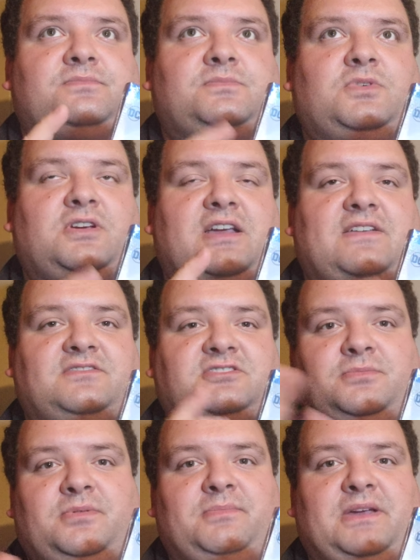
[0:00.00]
We're going to have
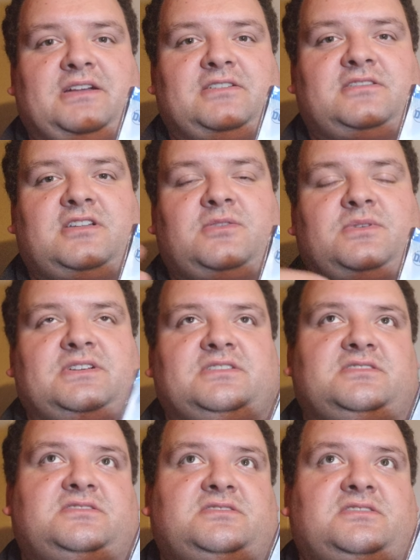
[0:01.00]
Superman and
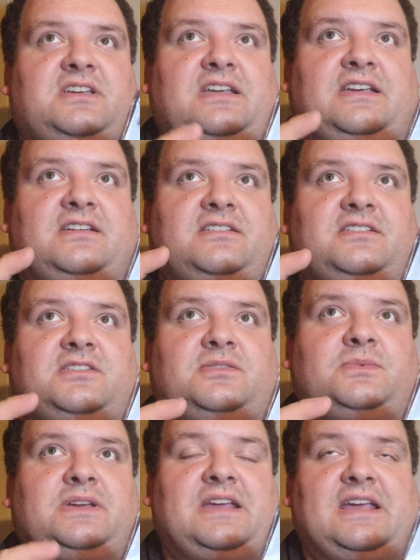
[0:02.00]
Lois, and
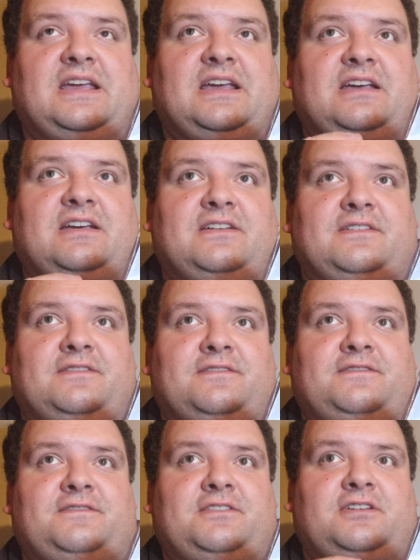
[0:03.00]
we
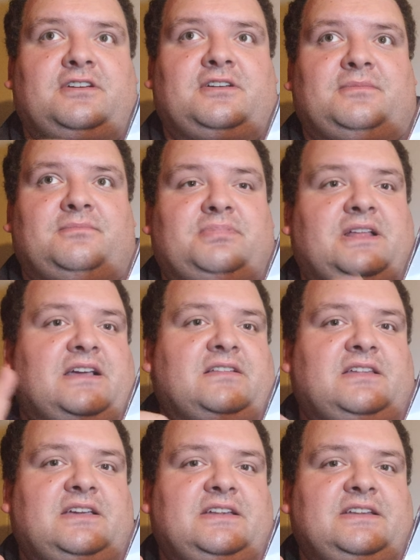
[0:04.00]
have Black
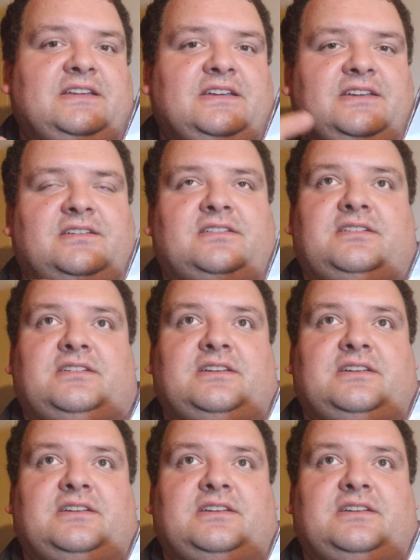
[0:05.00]
Lightning.